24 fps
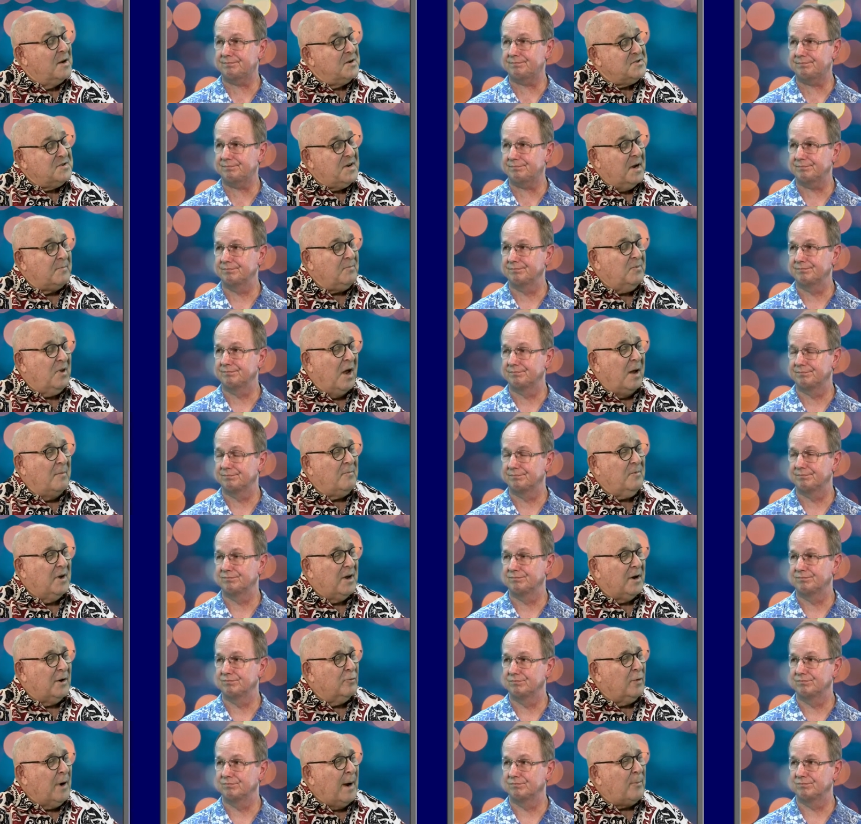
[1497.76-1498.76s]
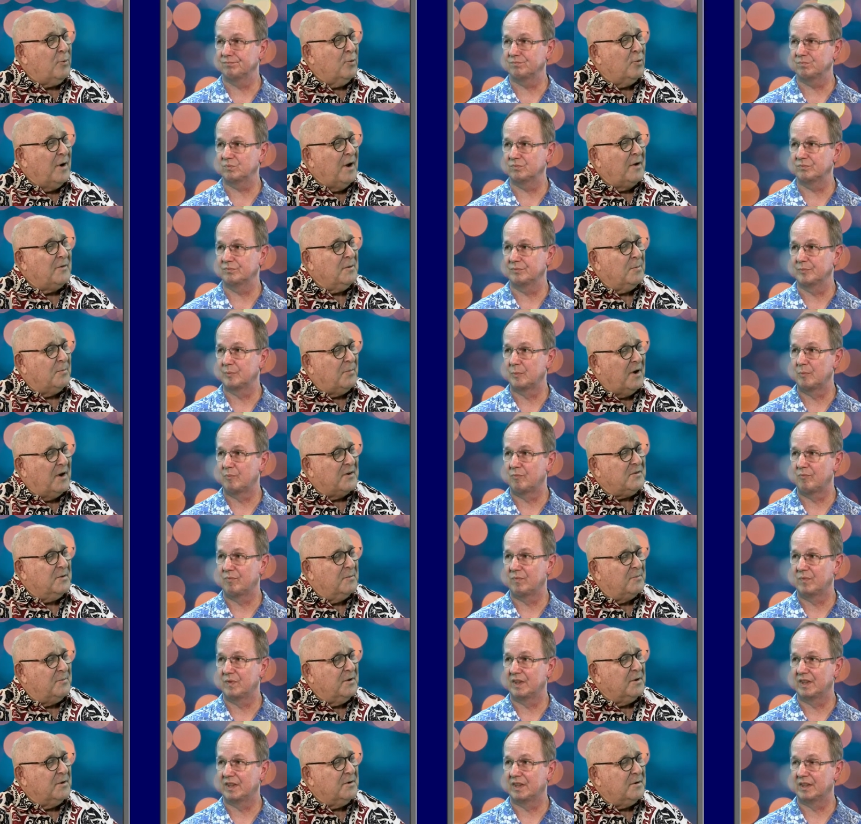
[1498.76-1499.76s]
Speaker 1: Same time, you got to wrap around the
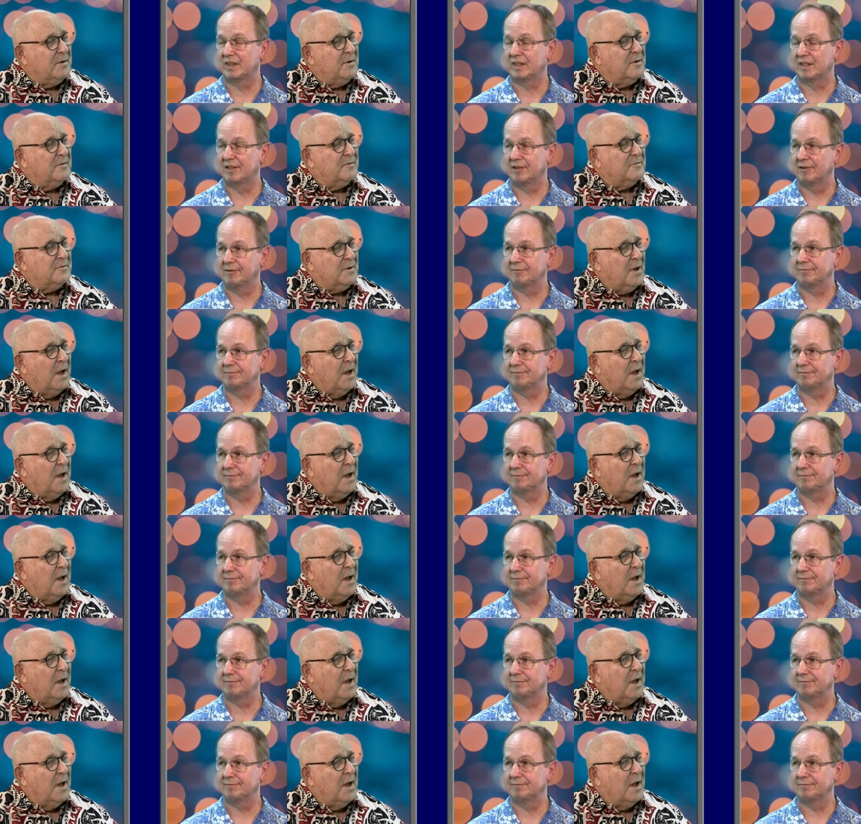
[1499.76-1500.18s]
possibility of